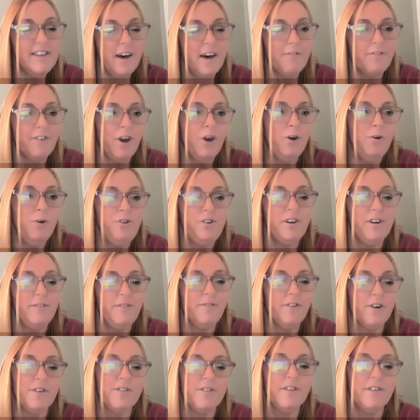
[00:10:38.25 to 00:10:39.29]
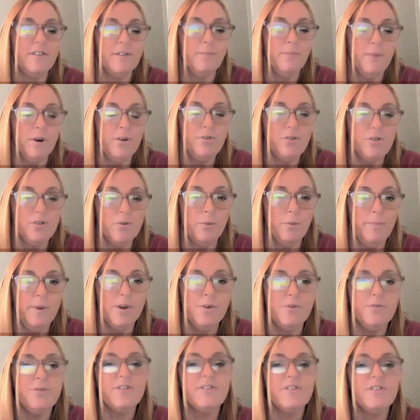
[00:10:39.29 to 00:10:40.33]
Tough Coaching versus Emotional
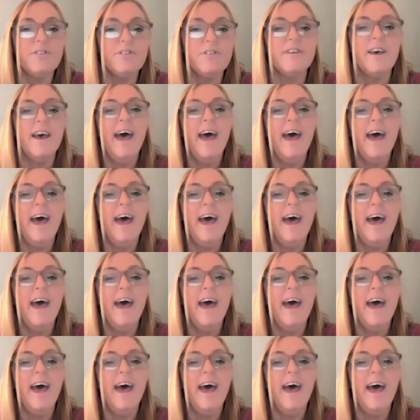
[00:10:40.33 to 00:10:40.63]
Abuse.